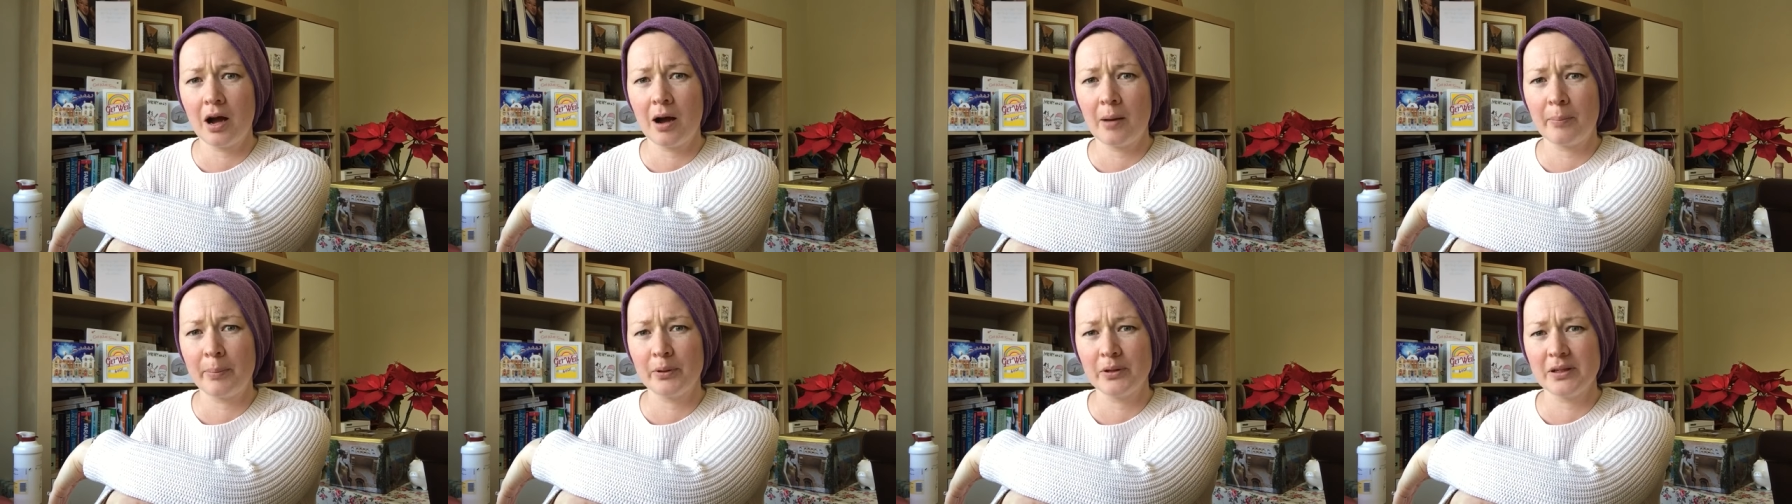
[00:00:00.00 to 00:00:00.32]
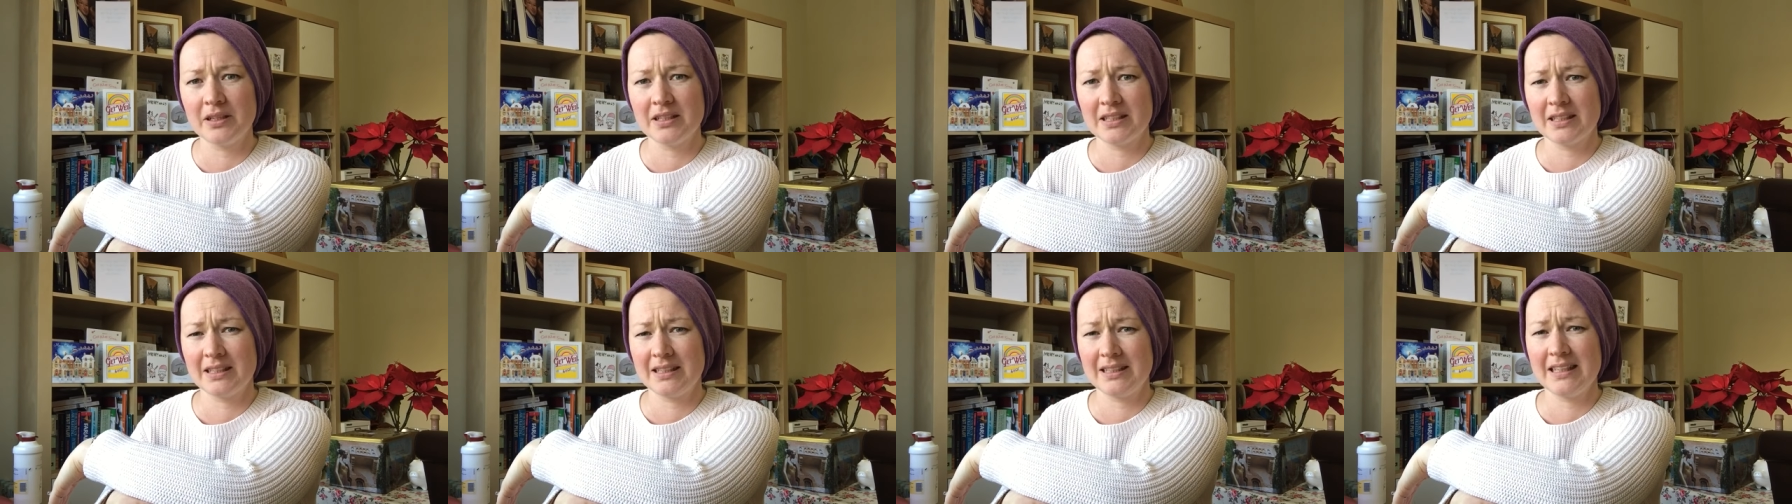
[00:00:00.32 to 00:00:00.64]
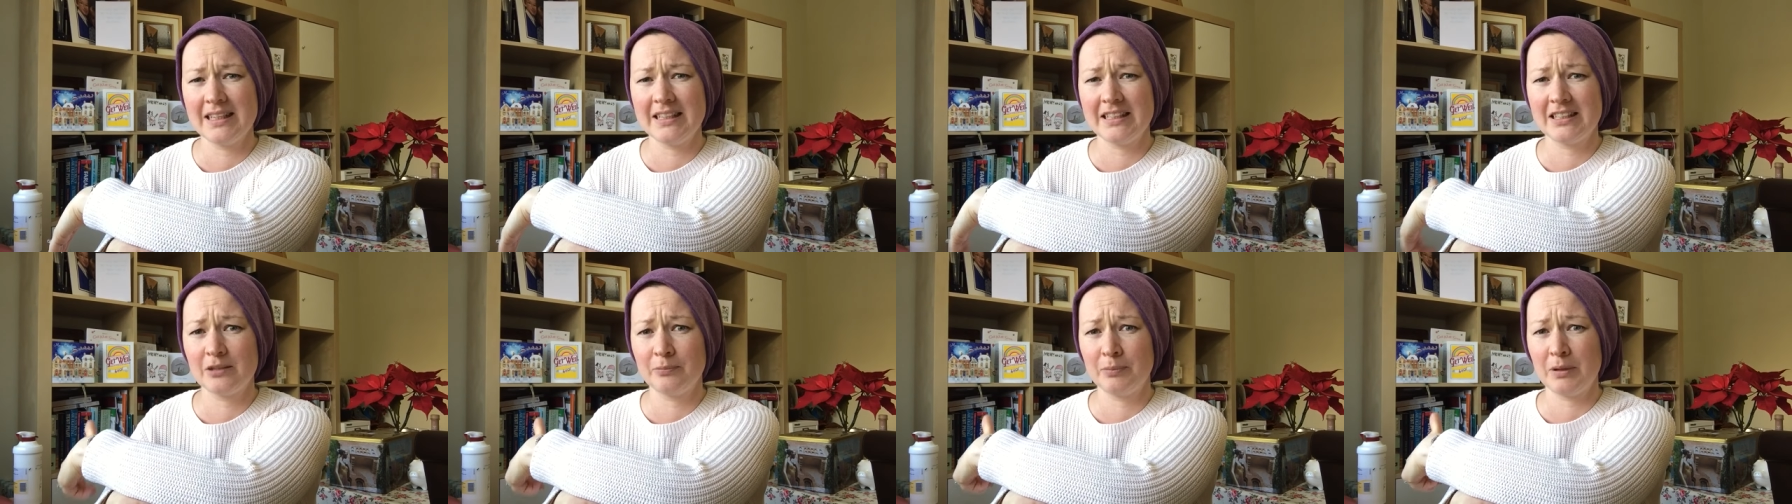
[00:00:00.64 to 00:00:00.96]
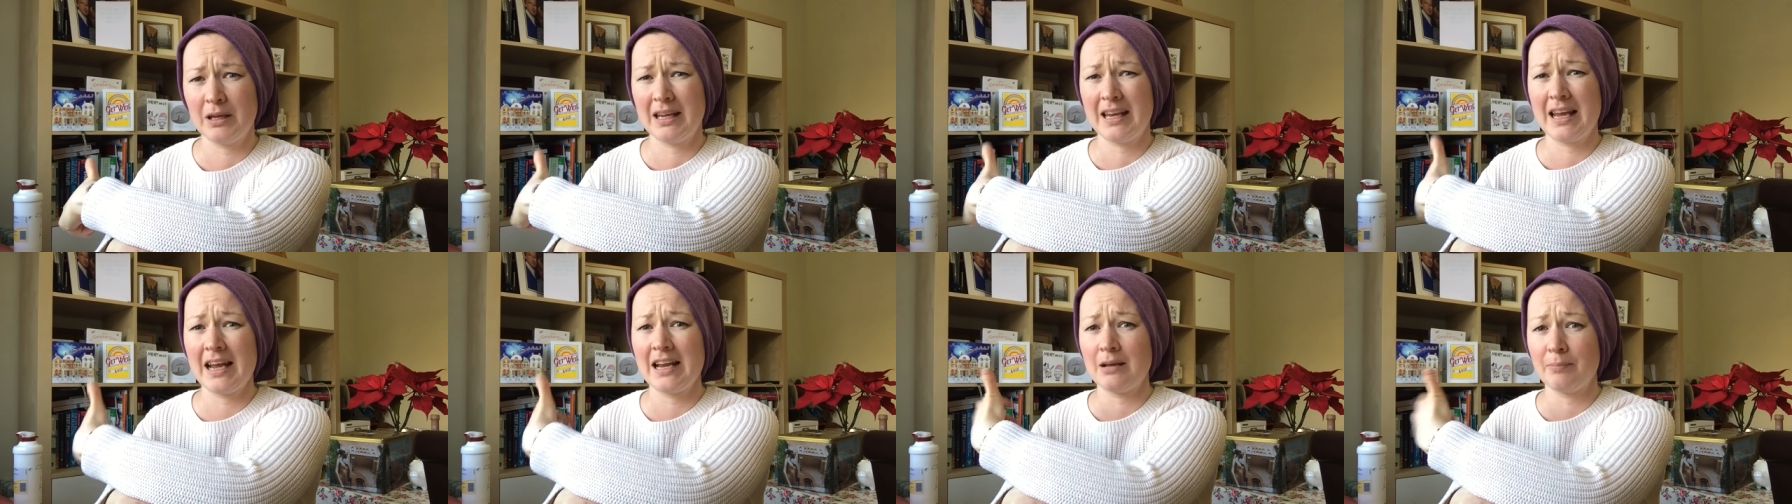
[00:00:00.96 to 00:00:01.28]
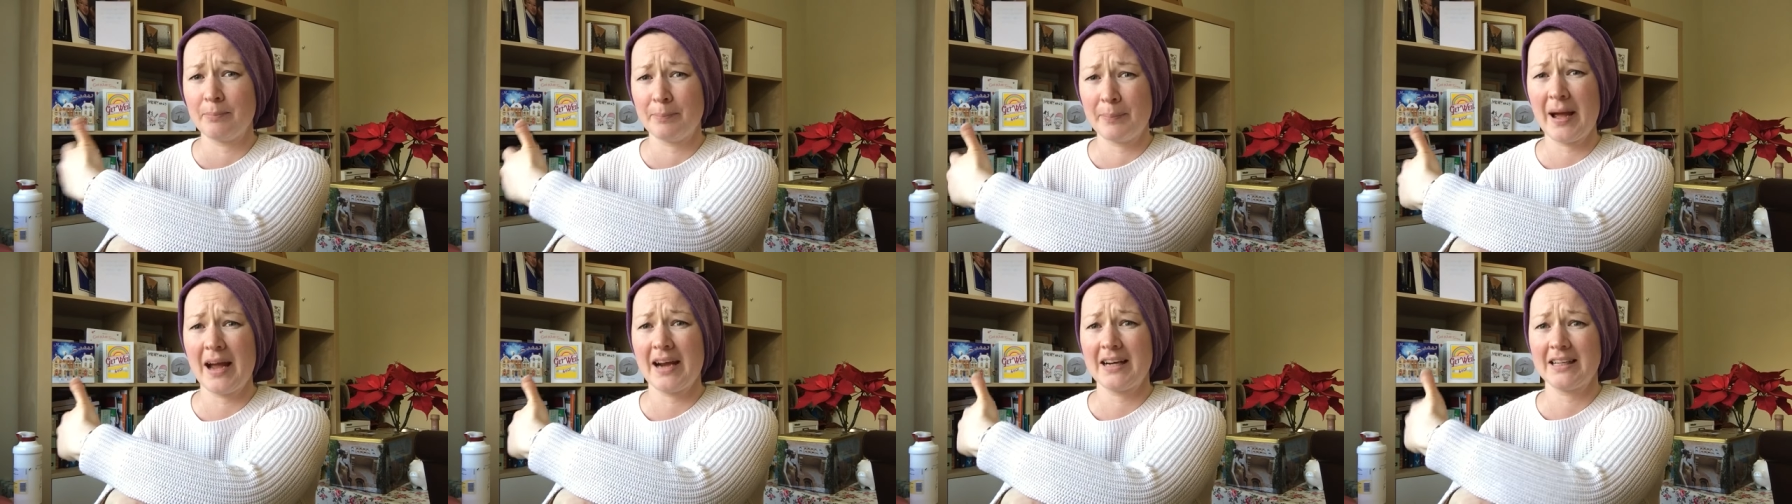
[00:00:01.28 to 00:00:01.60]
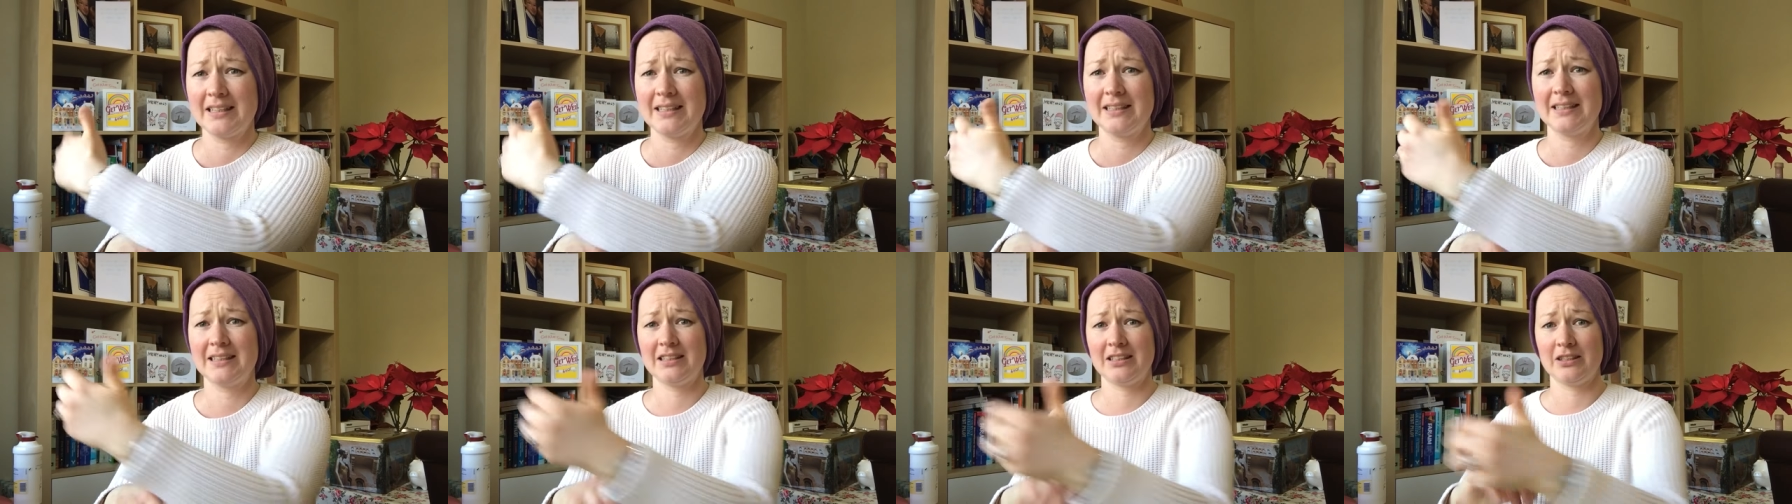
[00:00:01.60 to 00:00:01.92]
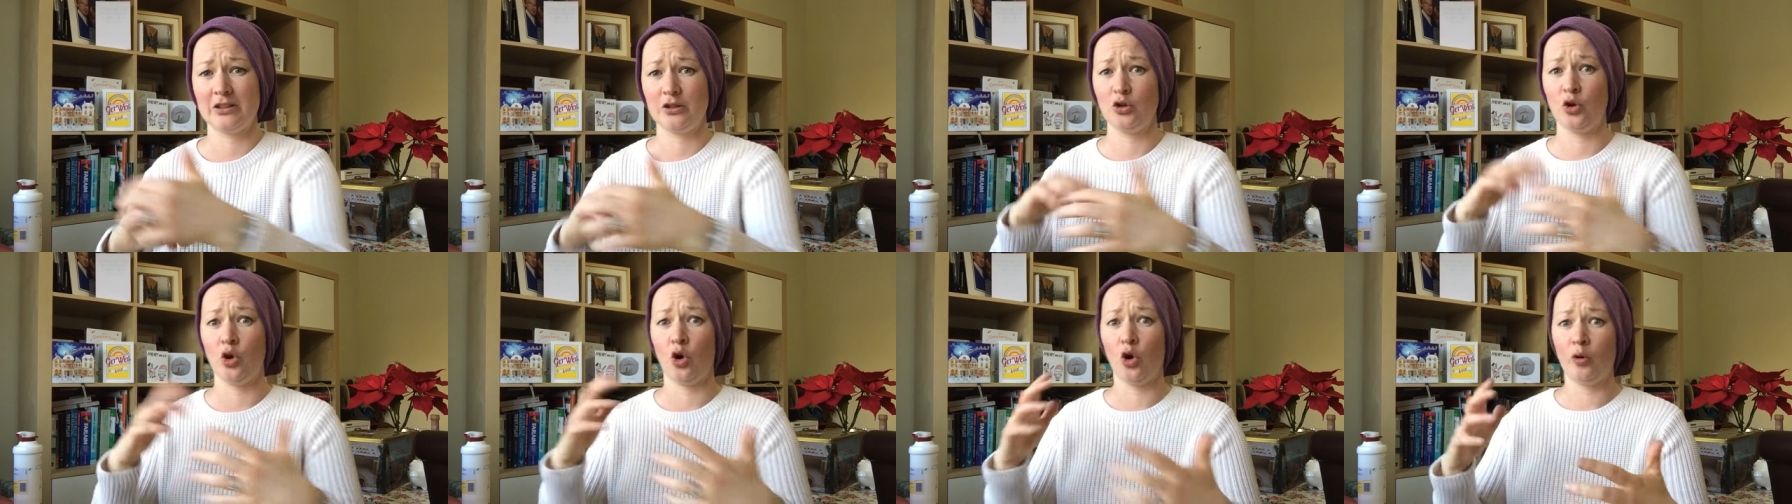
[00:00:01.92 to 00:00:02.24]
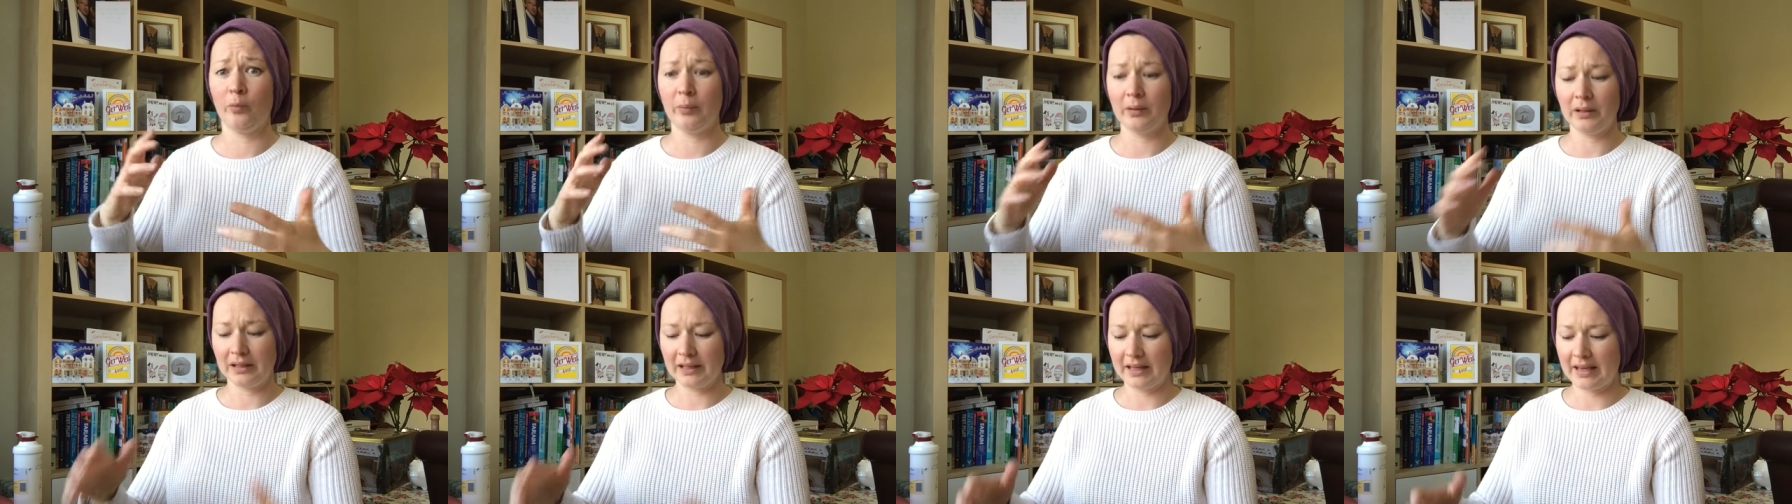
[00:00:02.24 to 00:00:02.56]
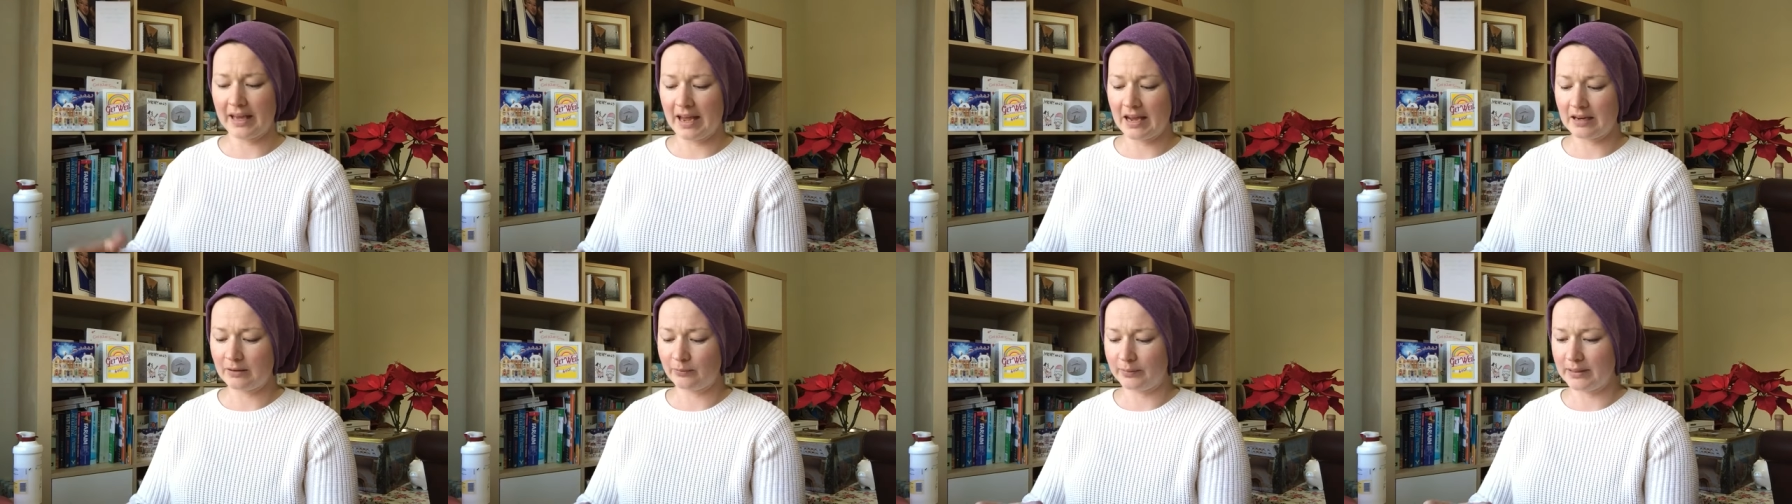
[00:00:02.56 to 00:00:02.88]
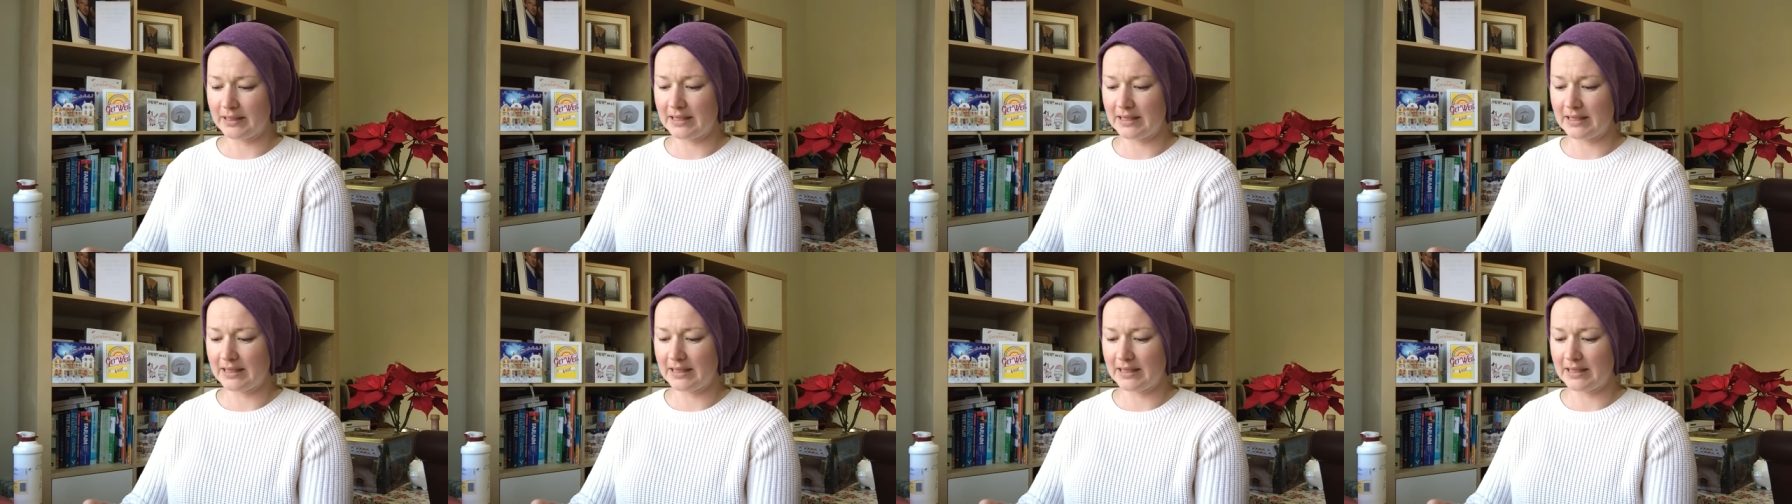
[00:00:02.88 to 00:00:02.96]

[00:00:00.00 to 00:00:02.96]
our bodies need to be getting back to normal again,